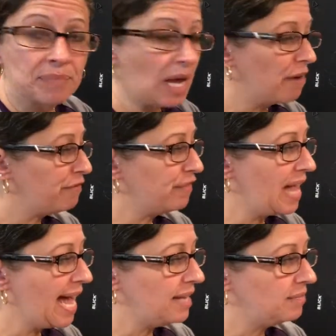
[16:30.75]
a
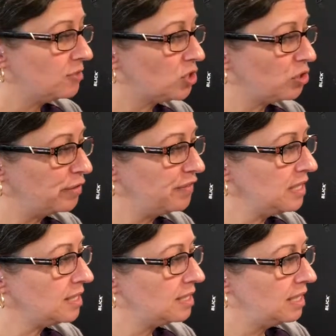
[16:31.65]
flat
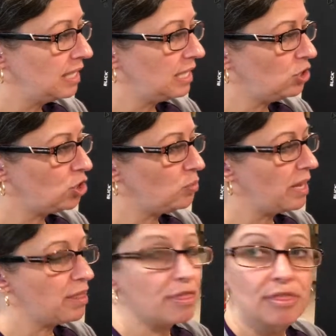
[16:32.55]
surface into a
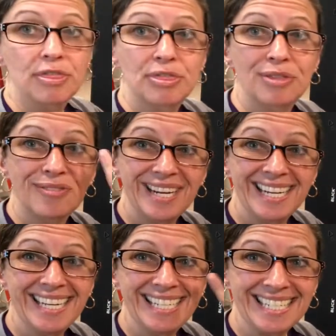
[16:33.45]

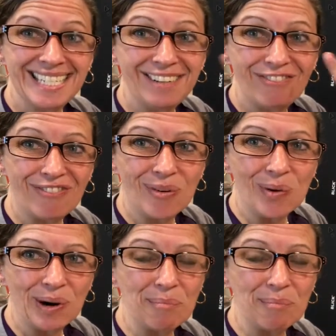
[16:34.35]
3D form.